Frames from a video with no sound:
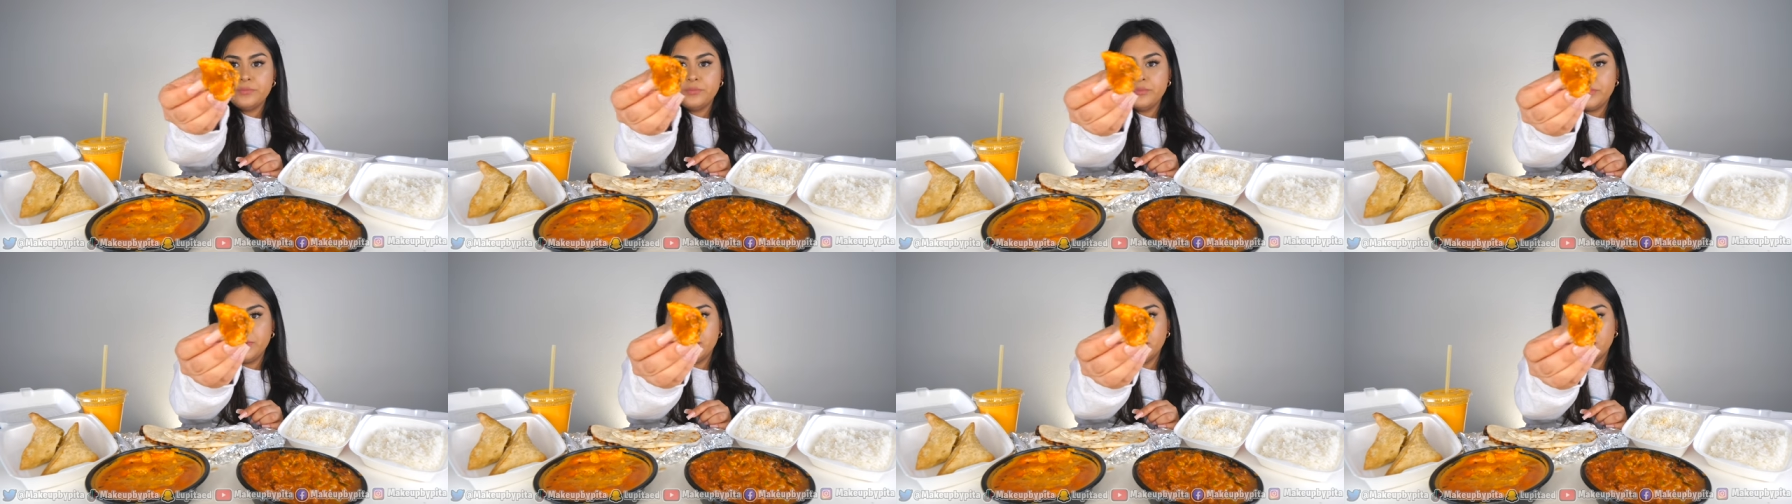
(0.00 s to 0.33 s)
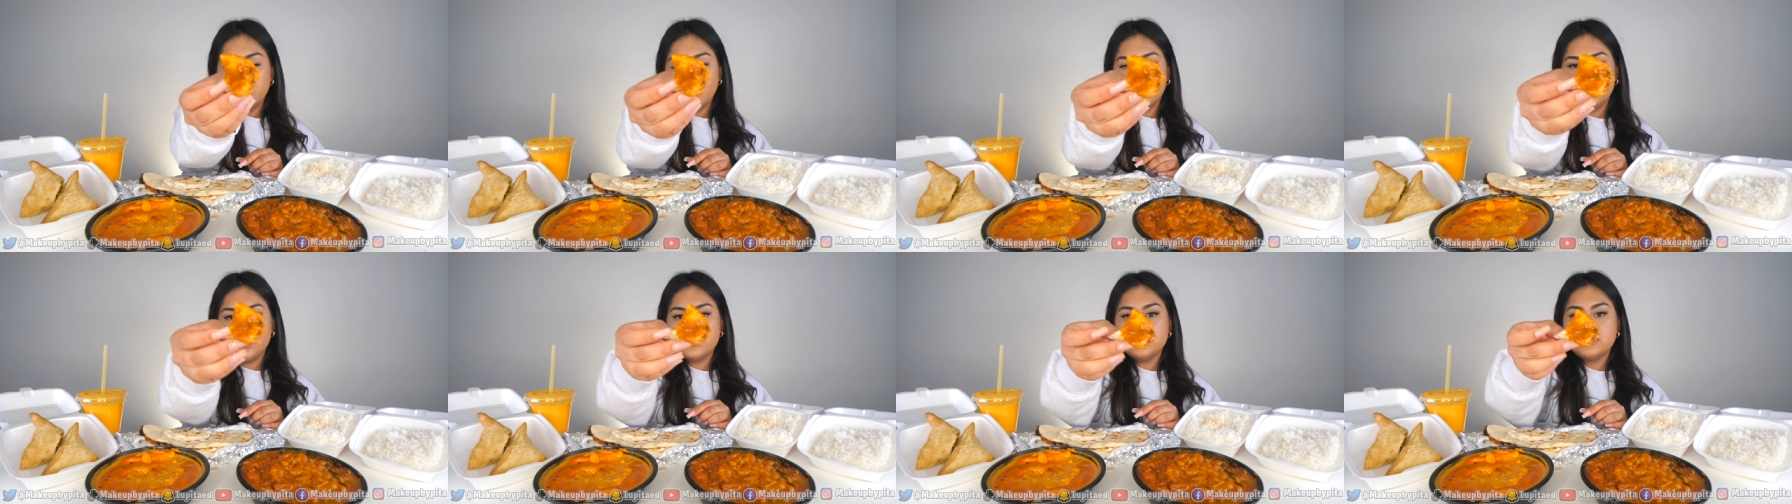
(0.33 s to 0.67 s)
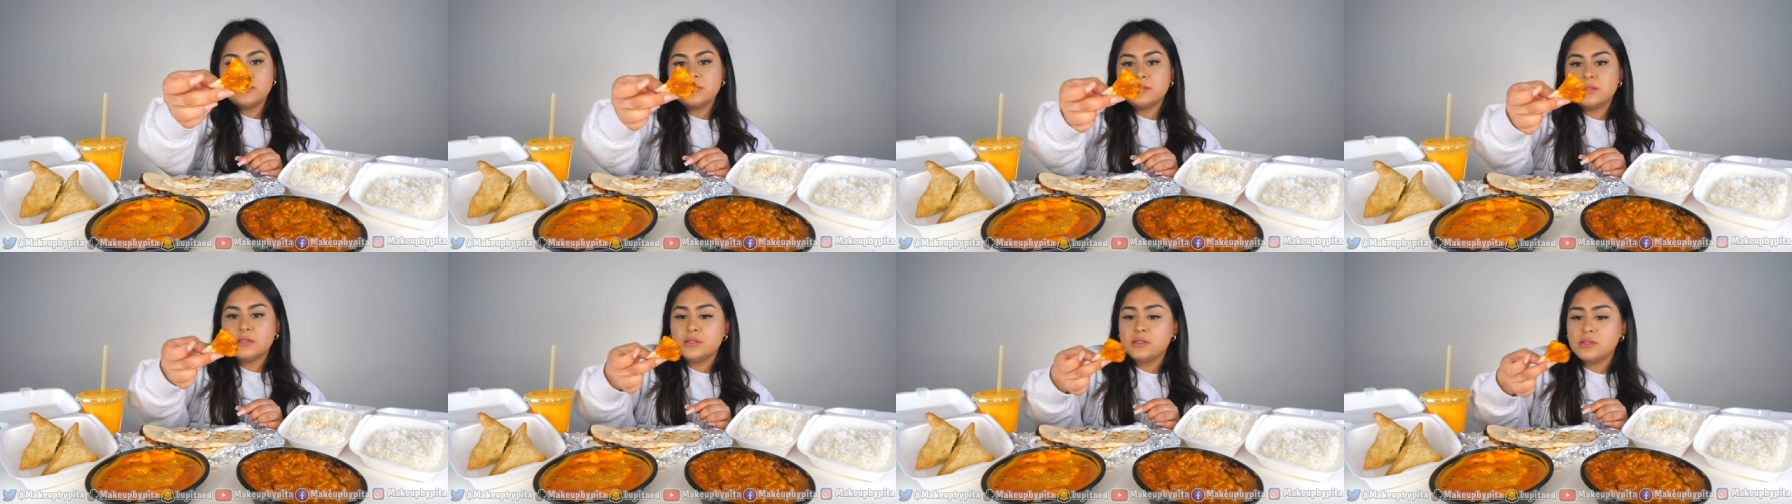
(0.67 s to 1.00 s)

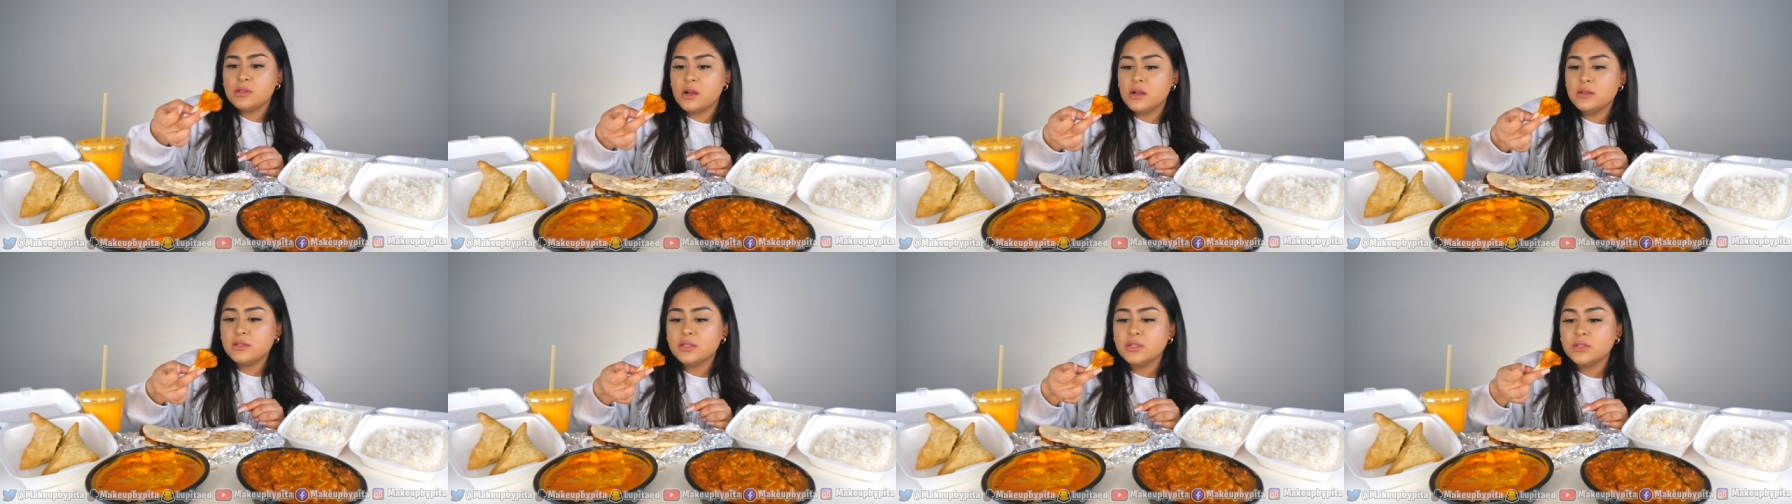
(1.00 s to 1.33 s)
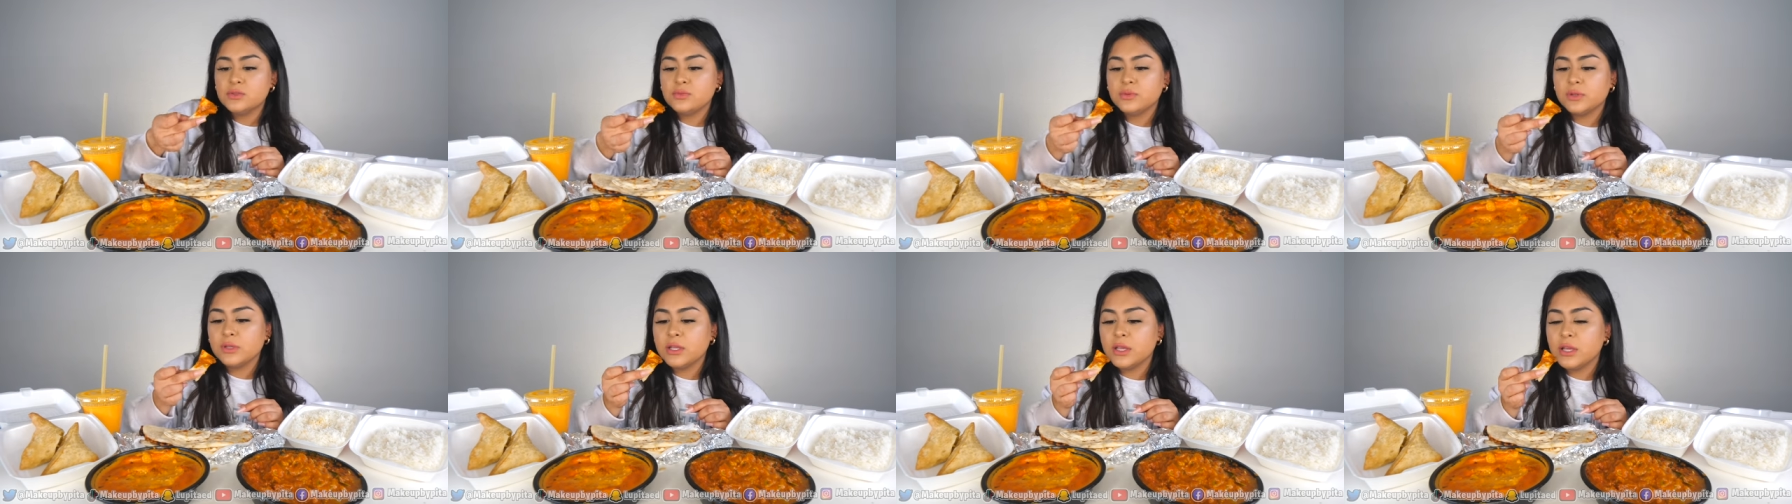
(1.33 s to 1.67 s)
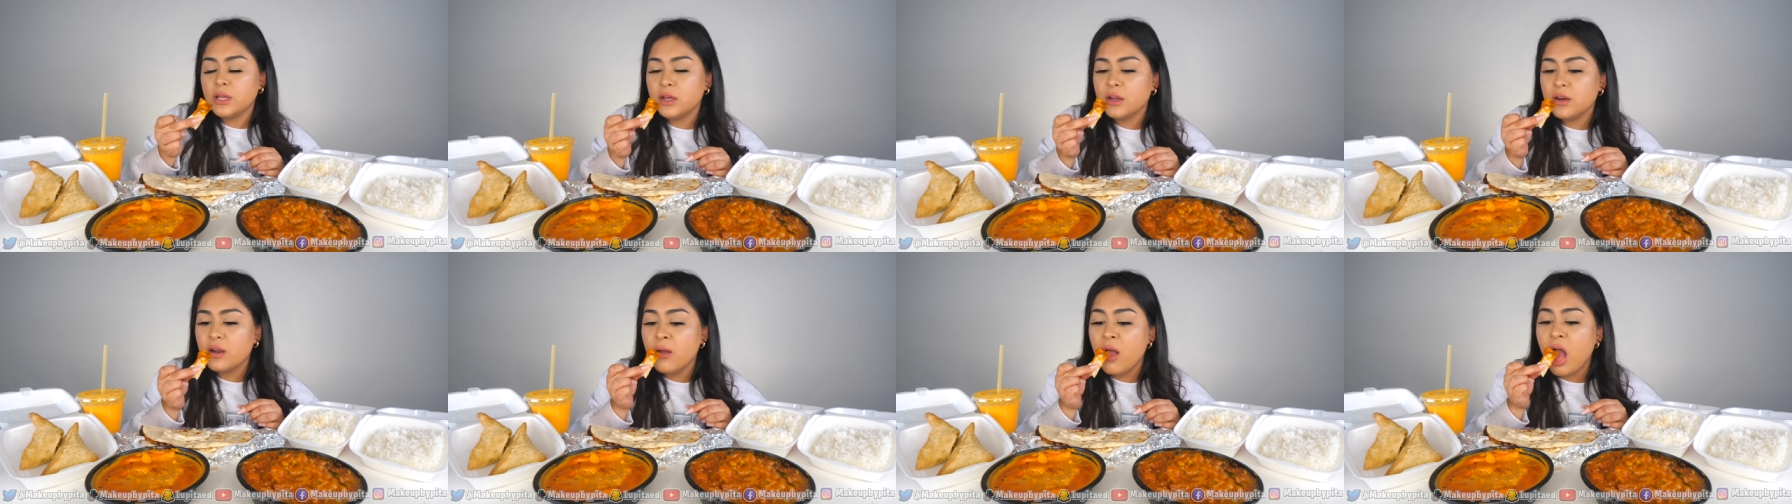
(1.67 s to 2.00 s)
because the sauce is really
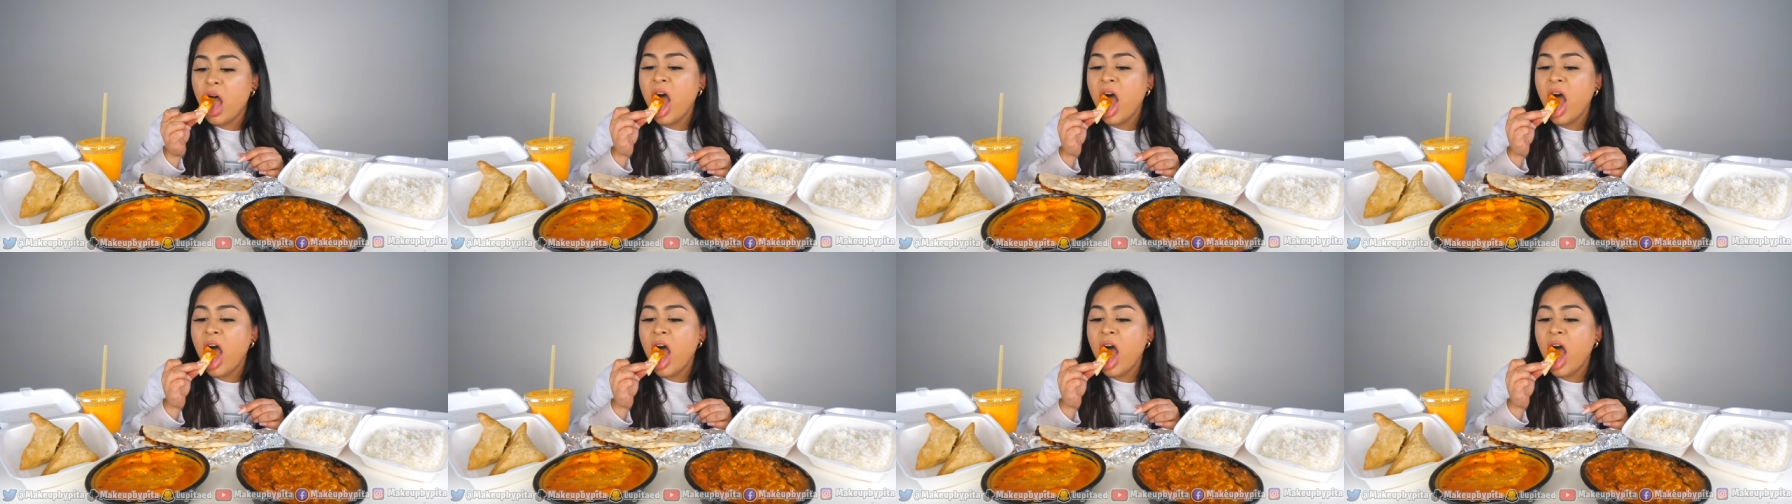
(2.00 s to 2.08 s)
good.